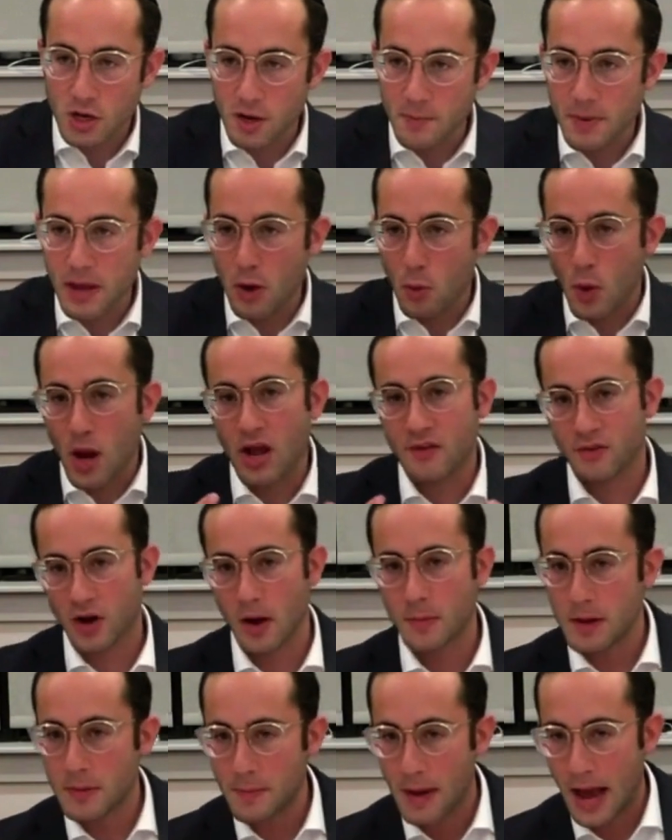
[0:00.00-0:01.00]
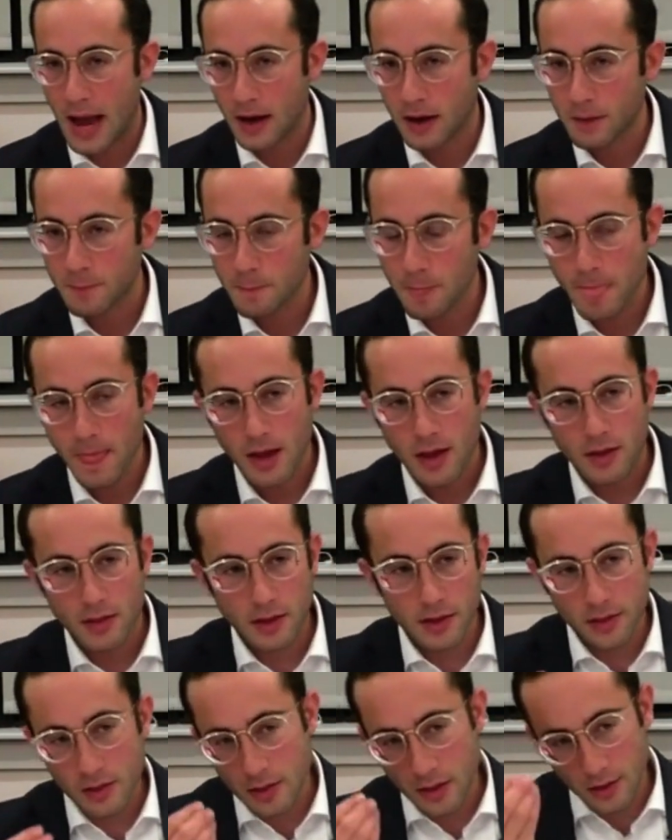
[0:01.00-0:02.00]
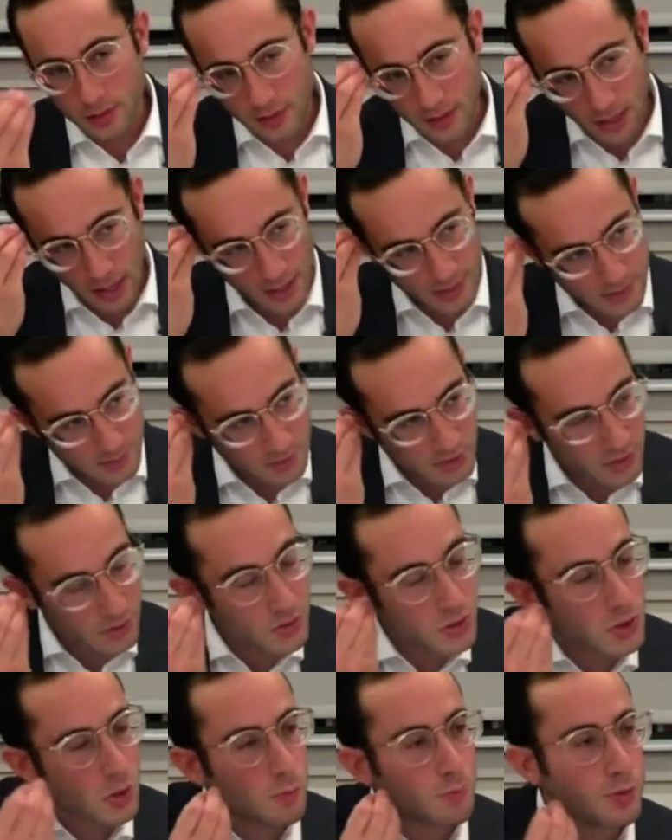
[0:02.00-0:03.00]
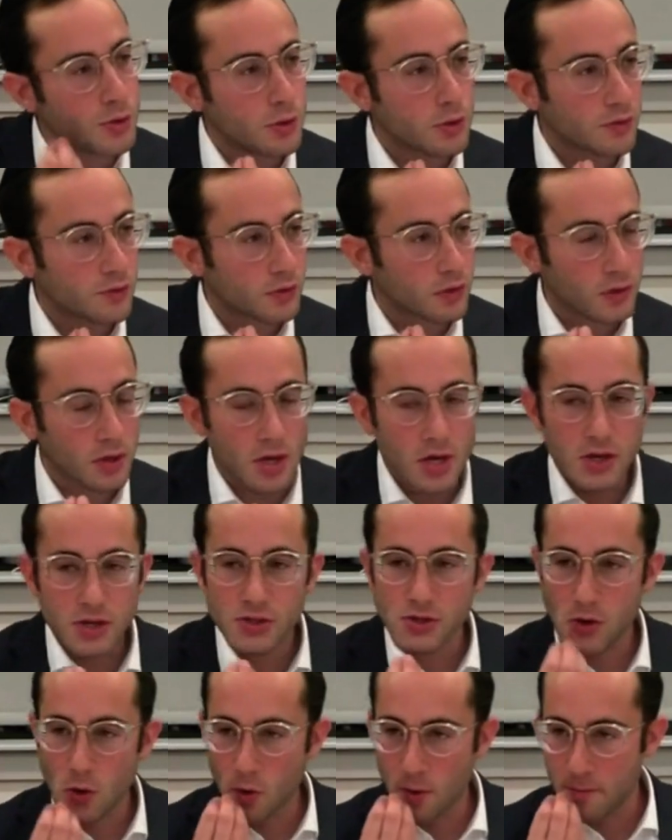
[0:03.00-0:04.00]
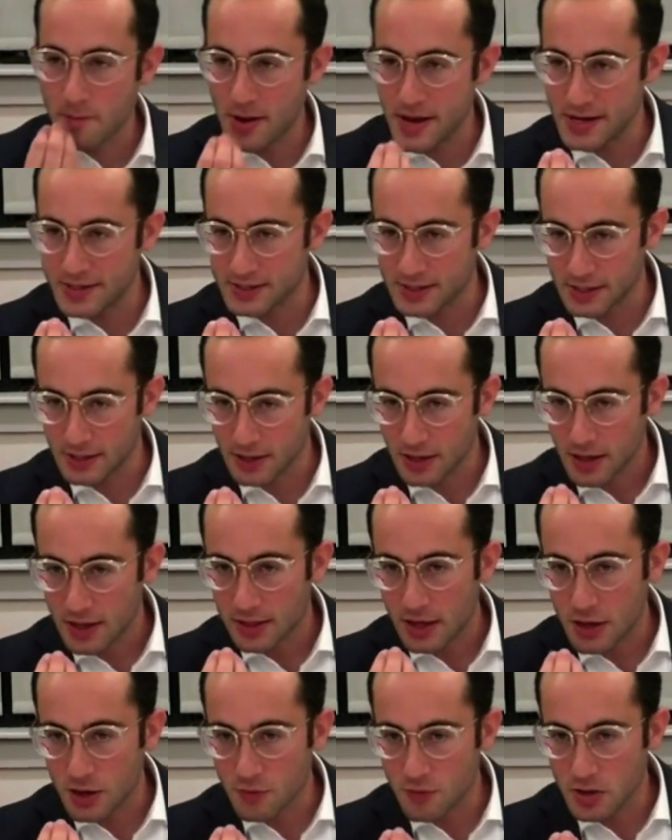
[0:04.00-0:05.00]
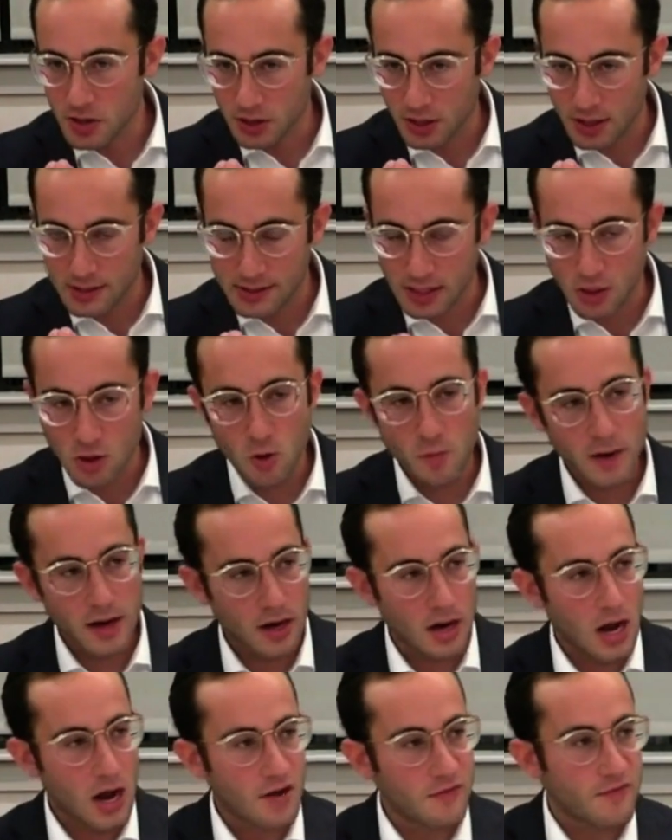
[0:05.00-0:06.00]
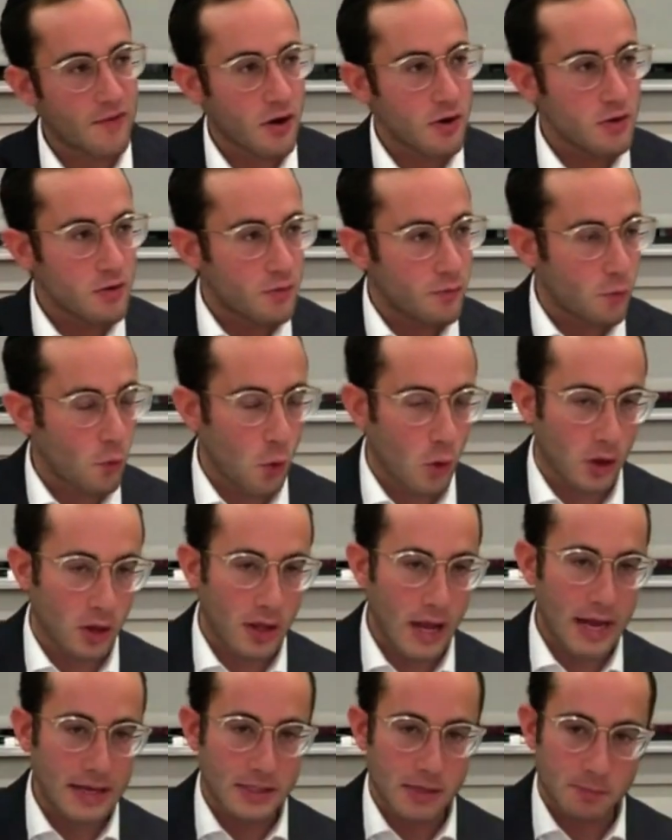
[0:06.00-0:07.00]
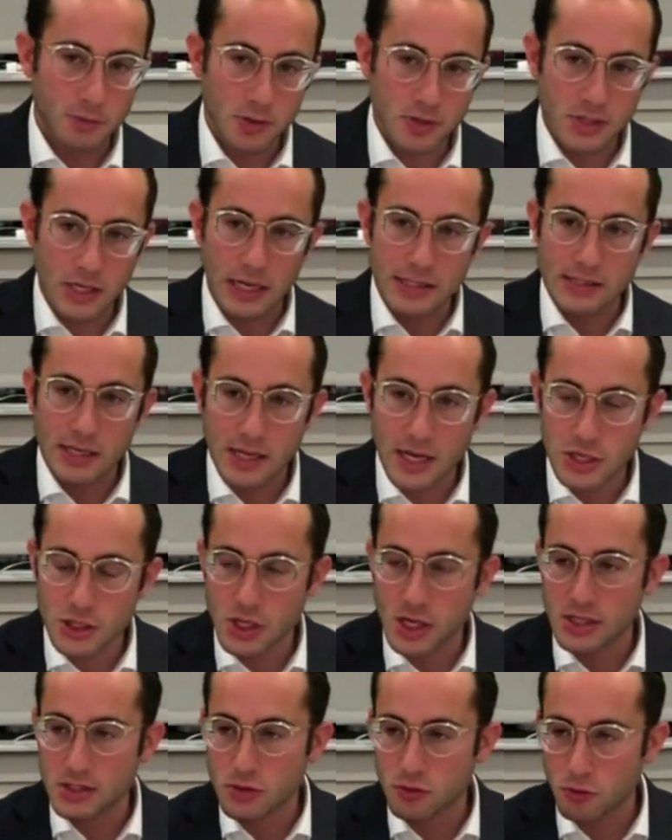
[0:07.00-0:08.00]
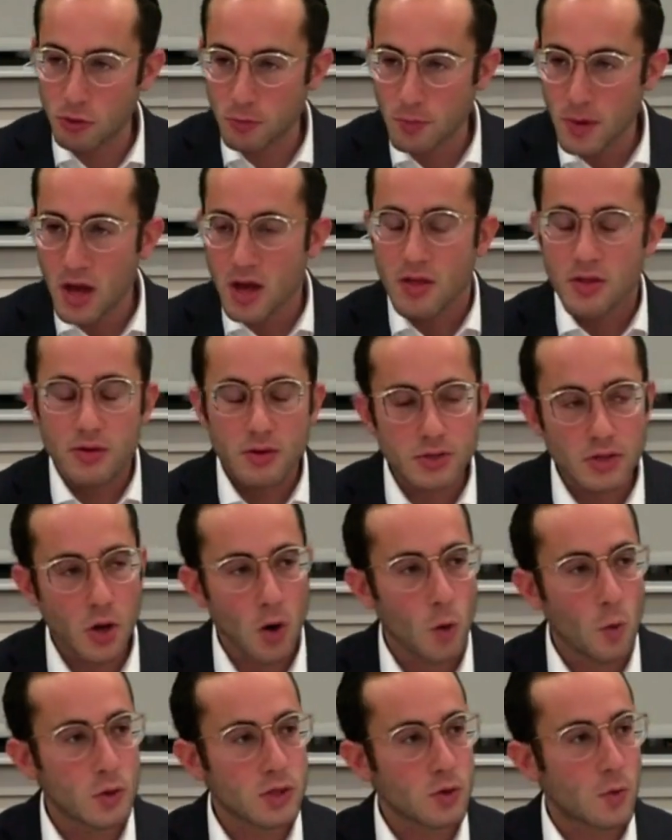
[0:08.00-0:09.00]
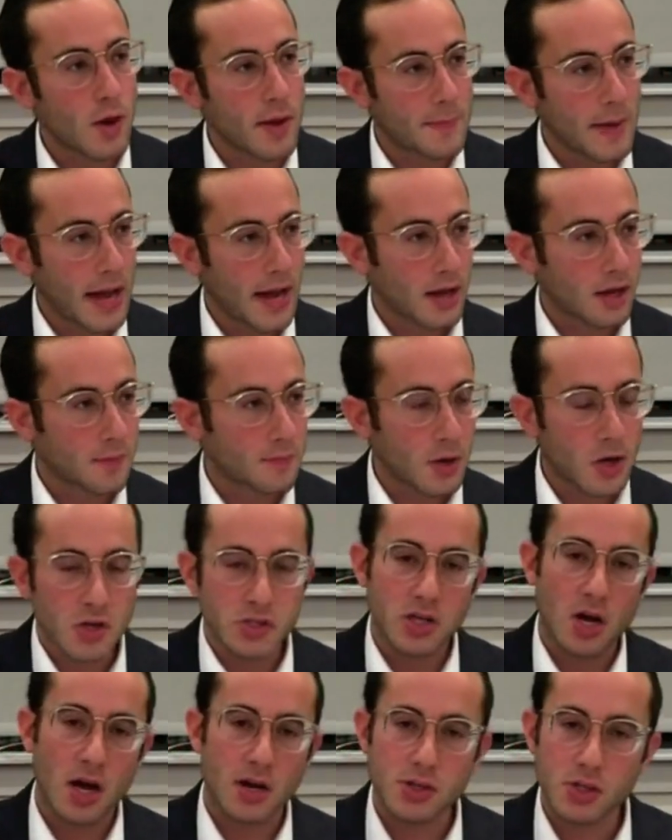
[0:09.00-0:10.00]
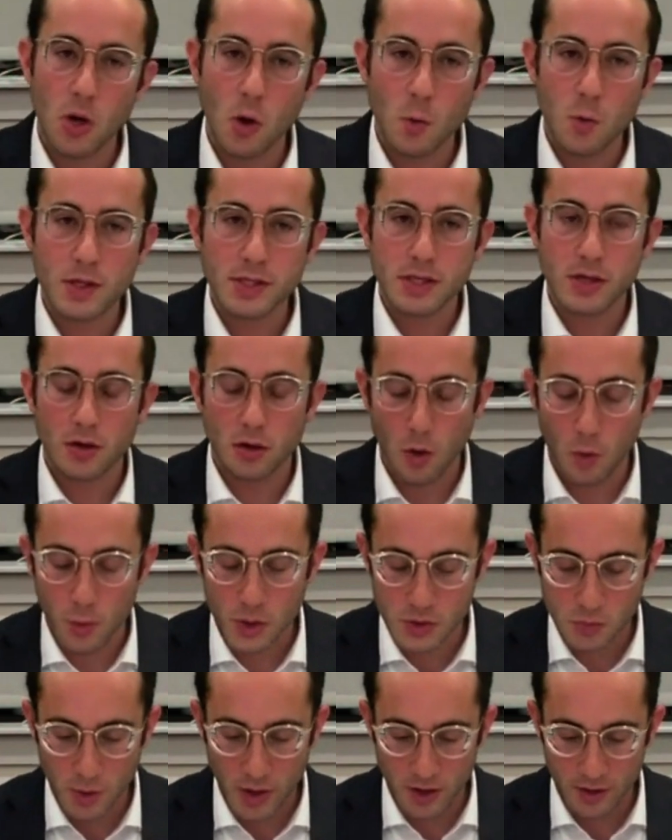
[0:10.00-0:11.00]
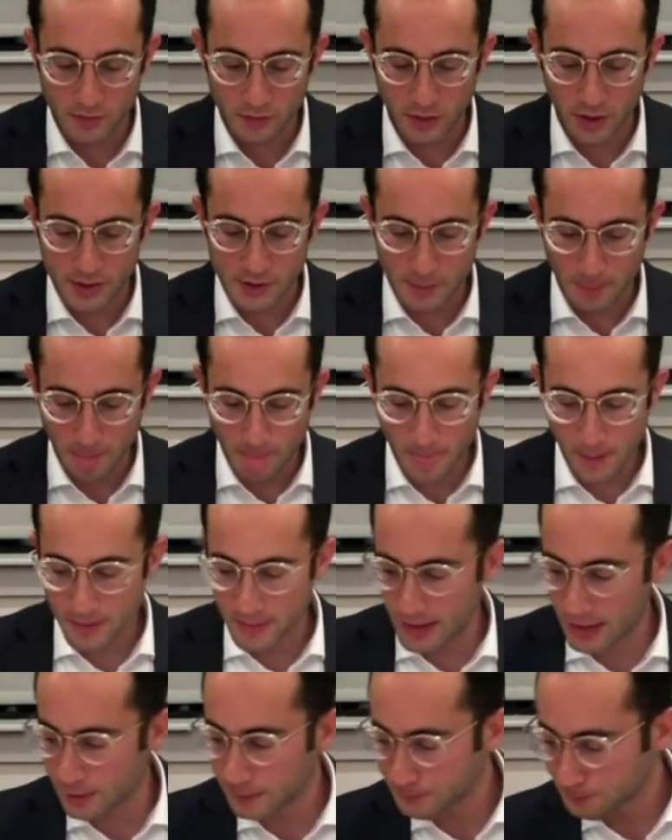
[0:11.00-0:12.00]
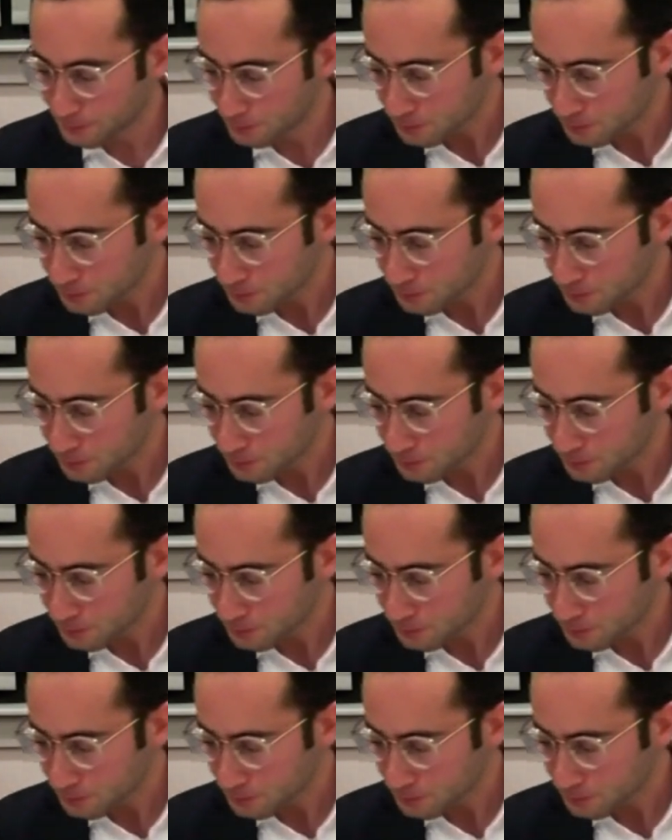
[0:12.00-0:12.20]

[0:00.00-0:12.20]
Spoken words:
to be a way of coming back. The concept here is so beautiful, so amazing, that you realize that no matter how far you fall, as a person, as a nation, as a group, there's always a way back. Because God is always there, always waiting for us. Now,